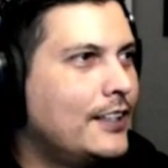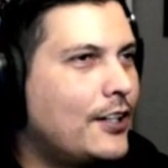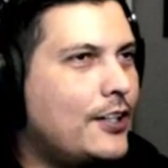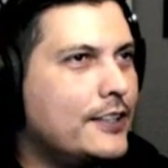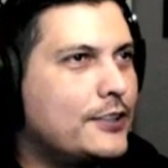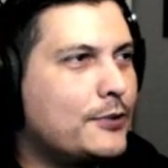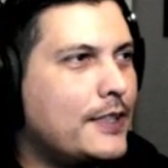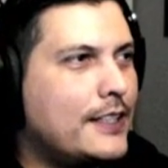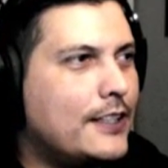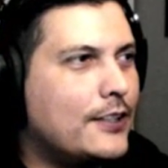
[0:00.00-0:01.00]
Alright, so
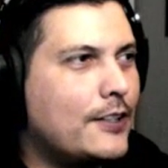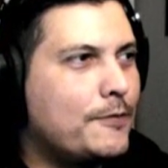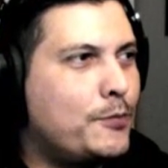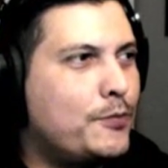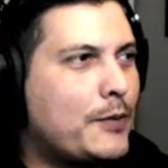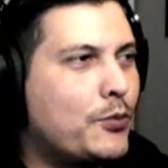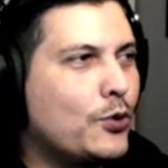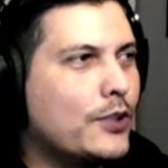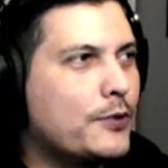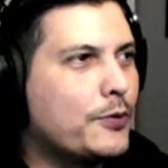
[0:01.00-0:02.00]
right here, I'm
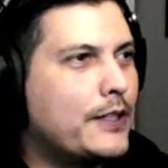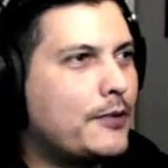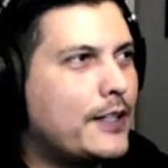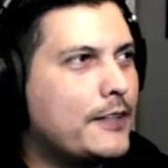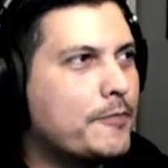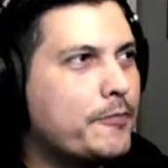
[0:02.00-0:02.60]
pulling away, right?